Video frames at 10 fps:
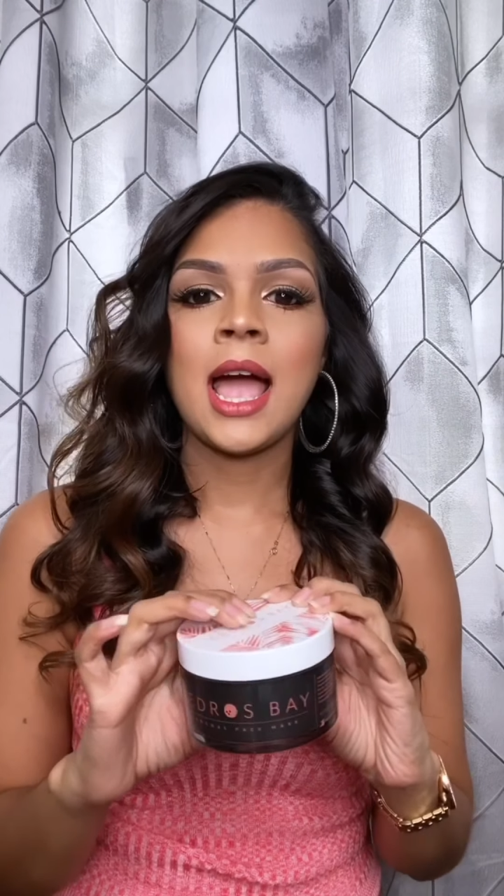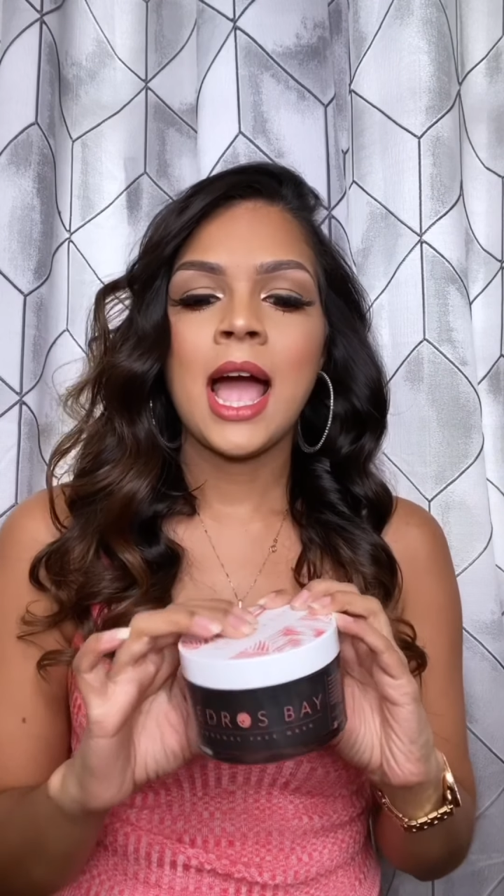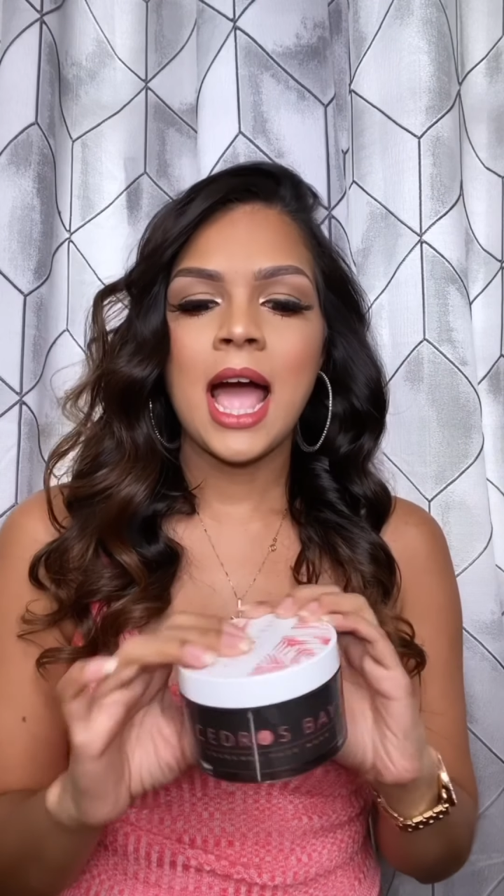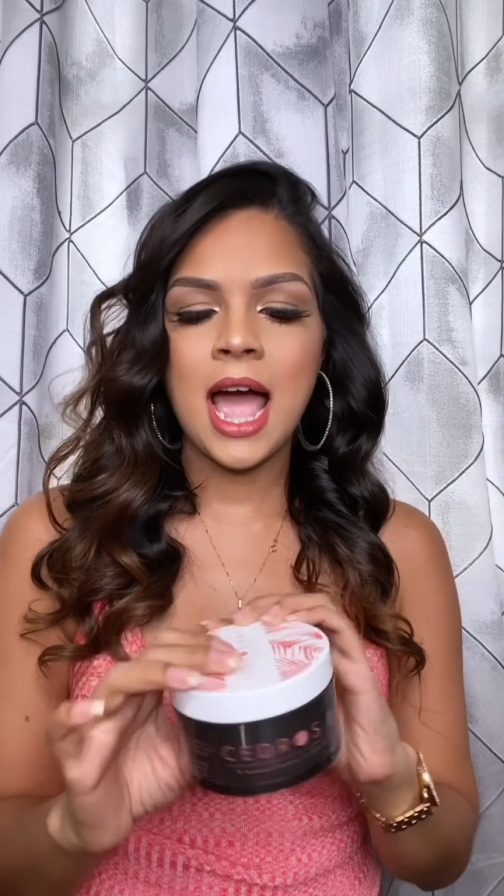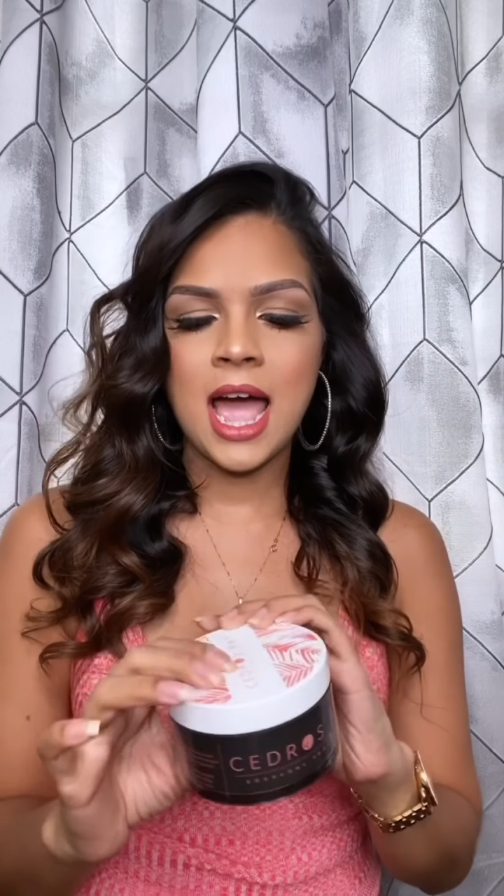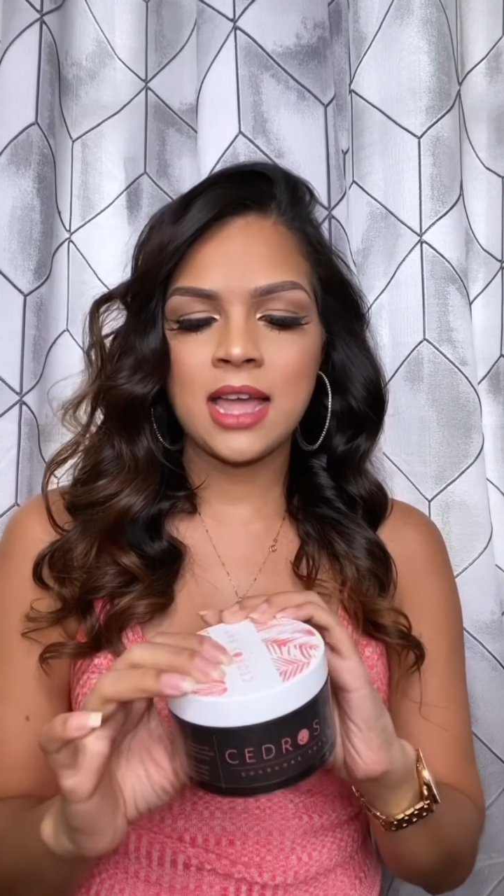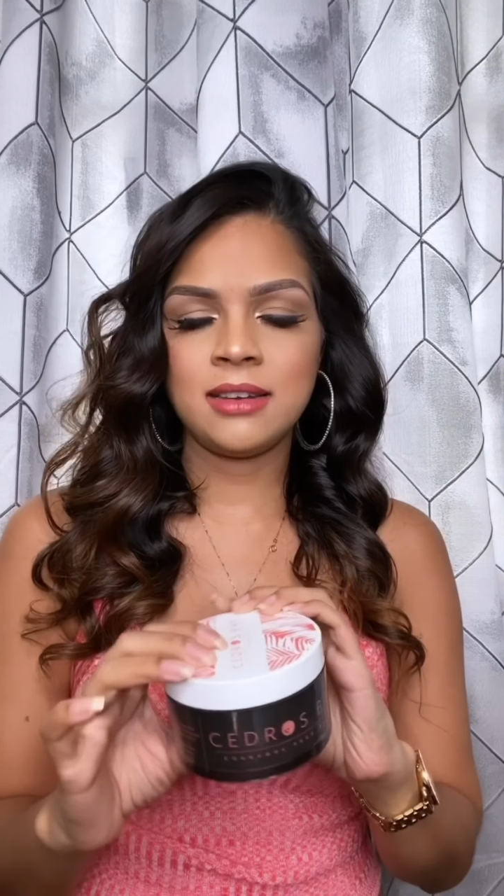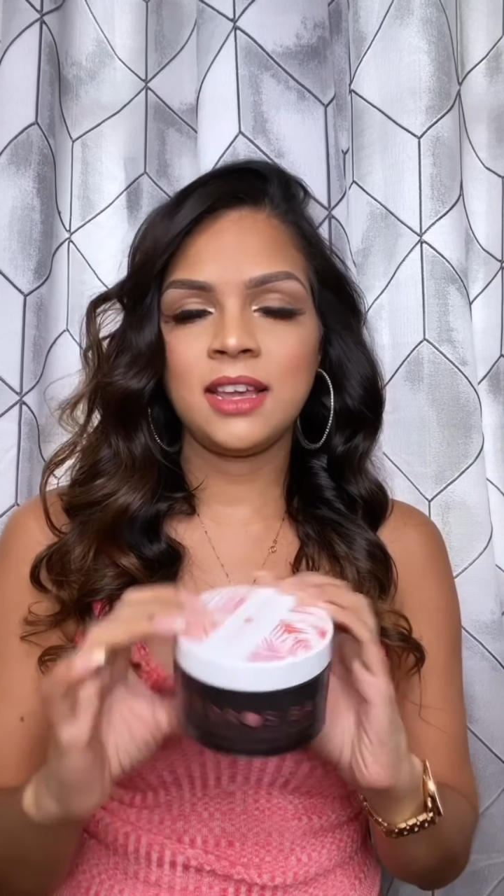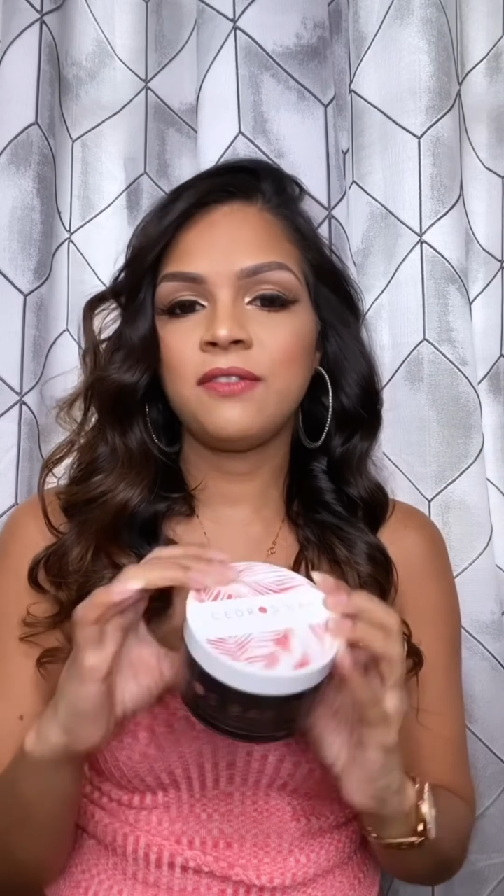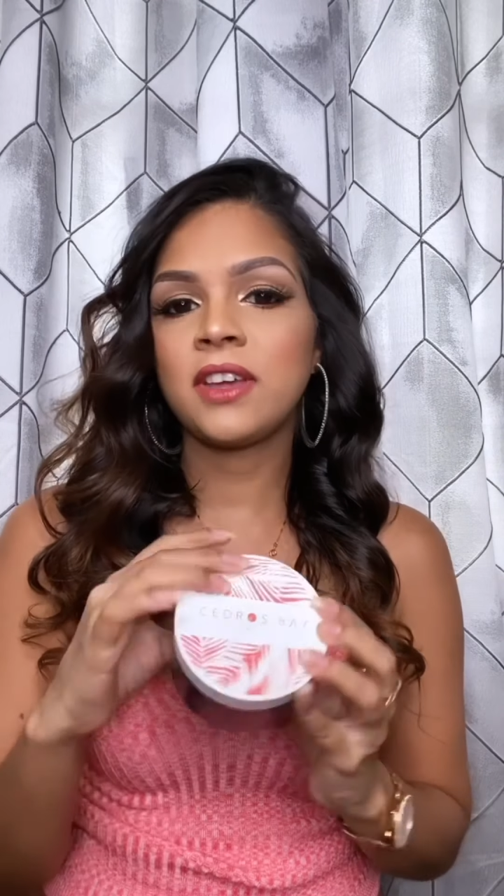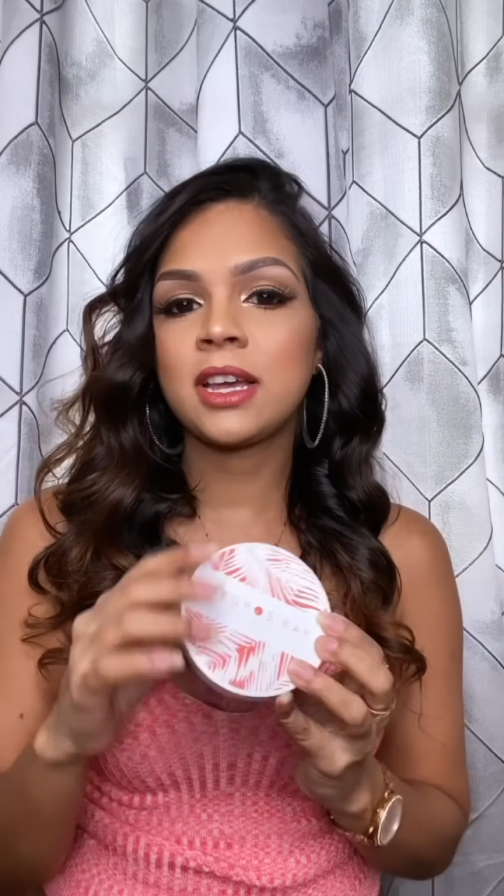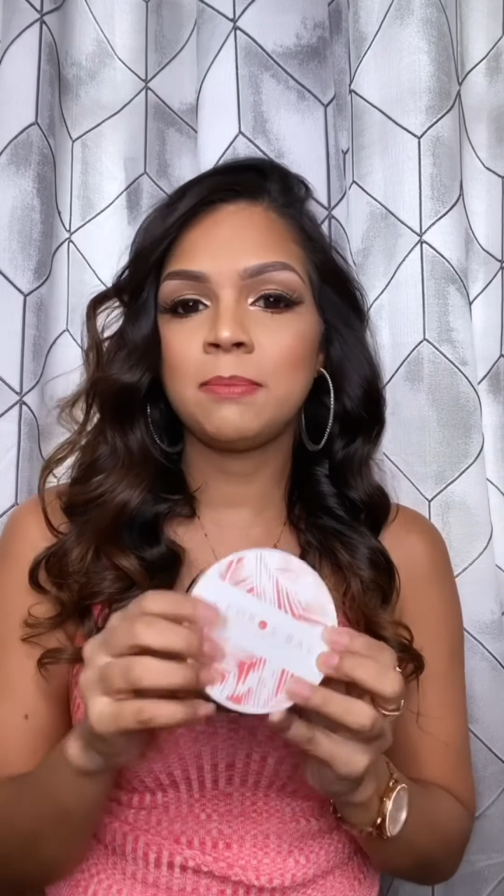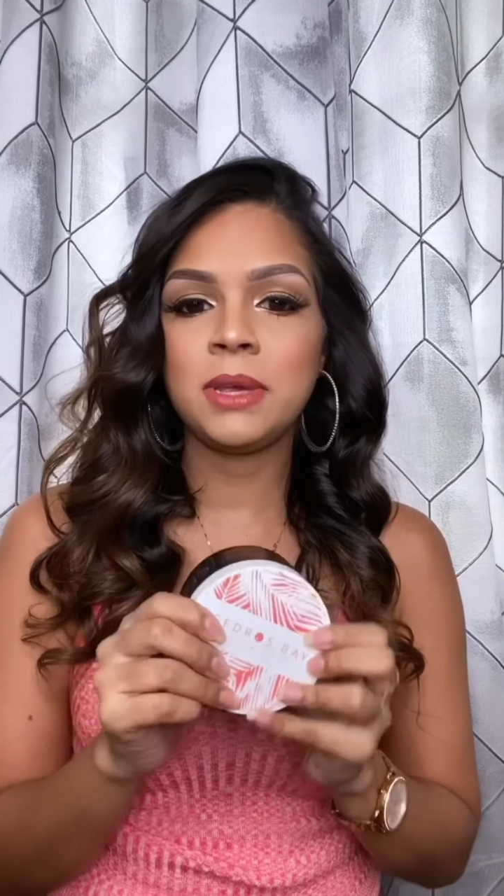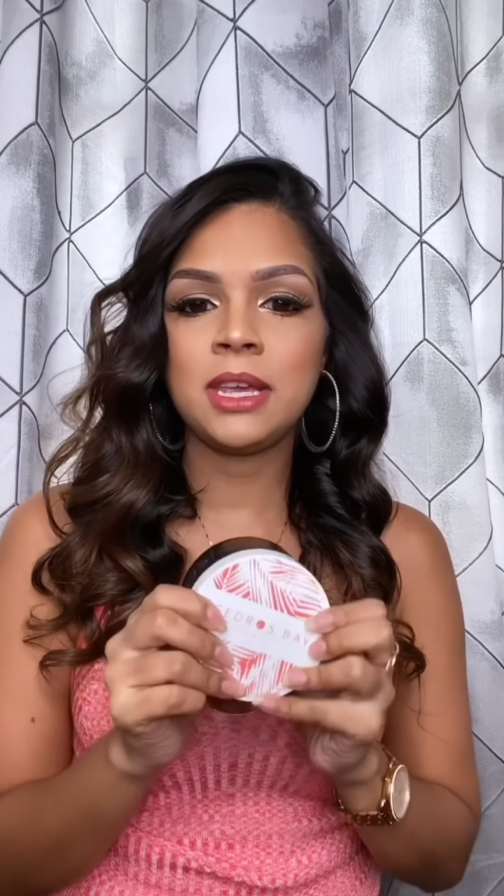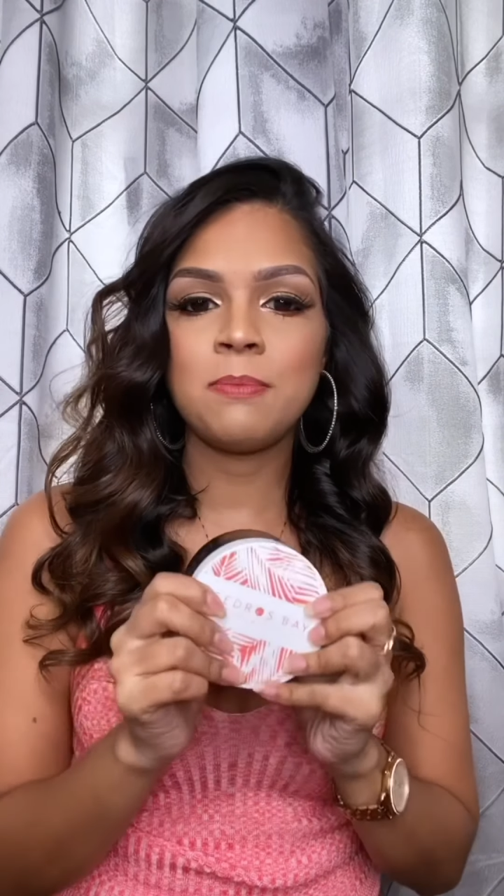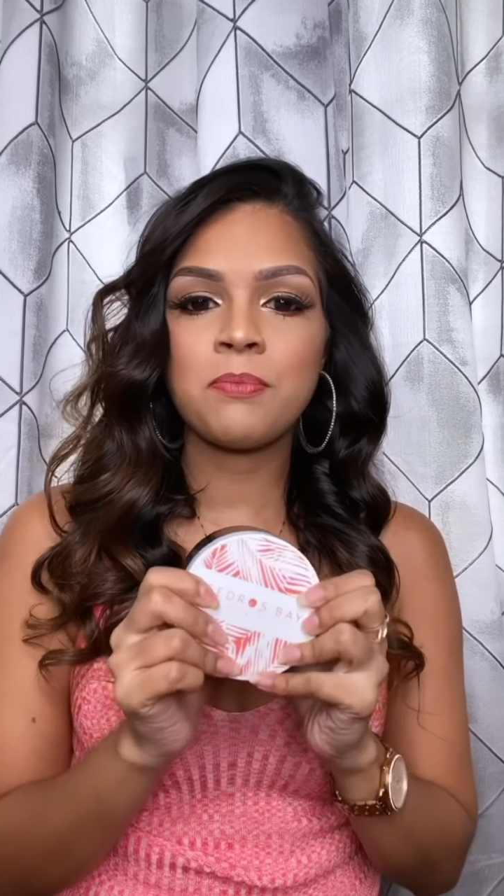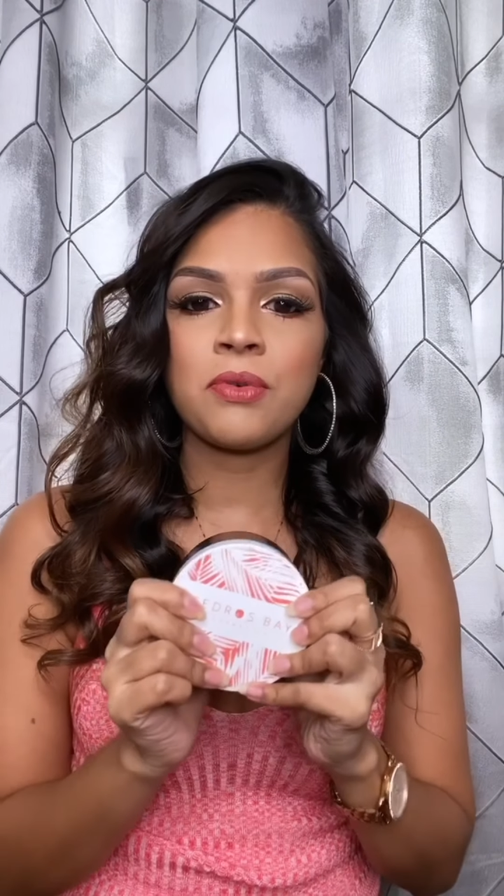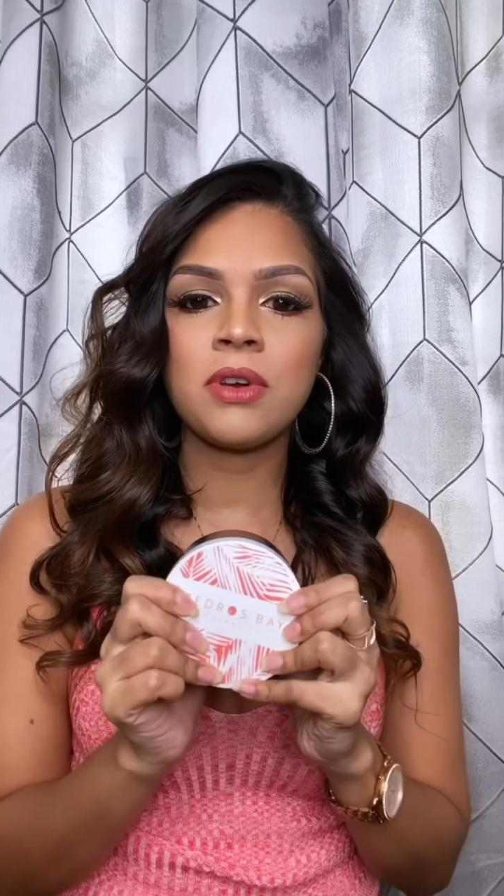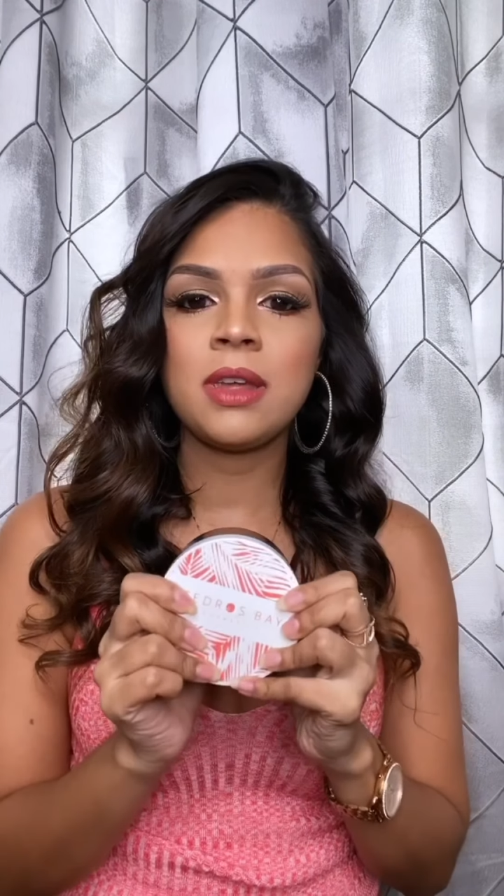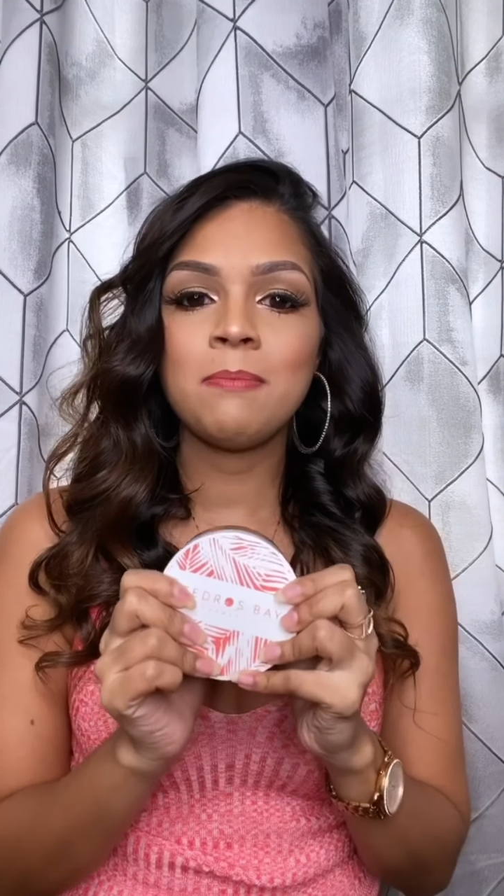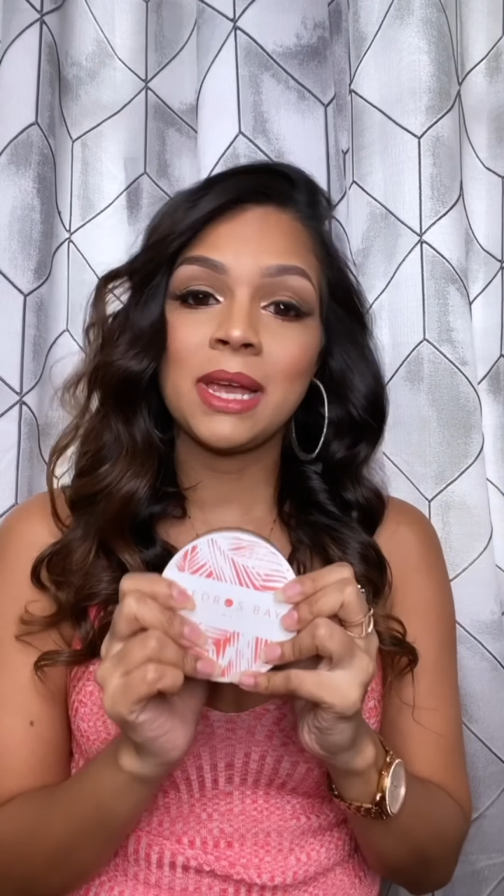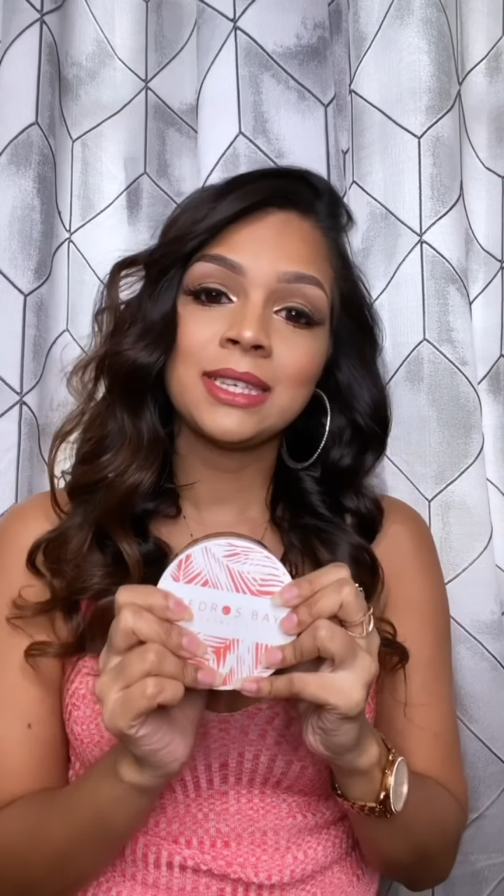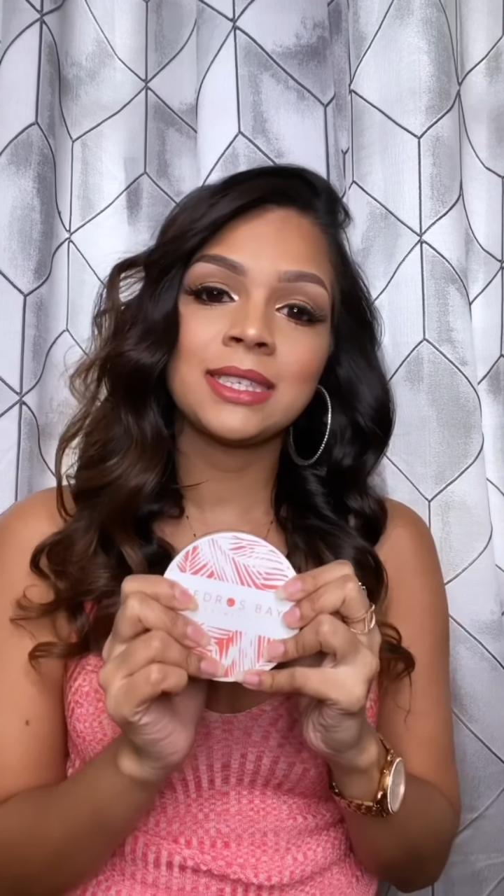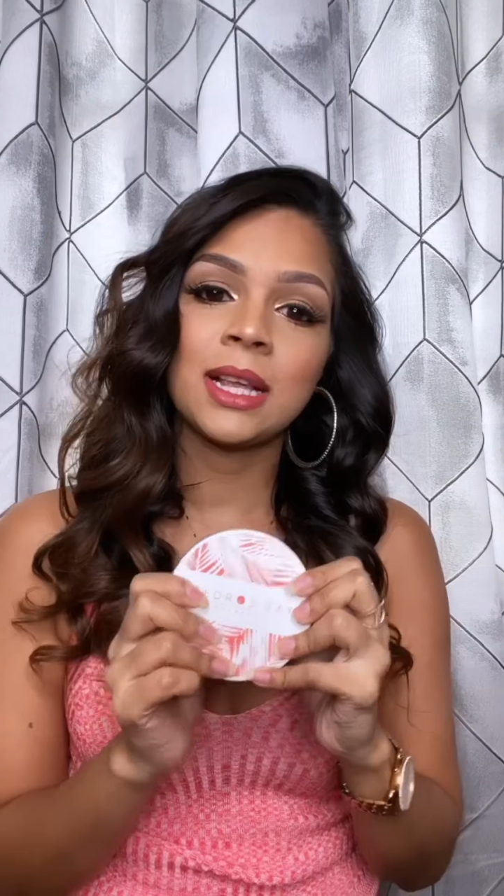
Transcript: And if it could be pre-mixed,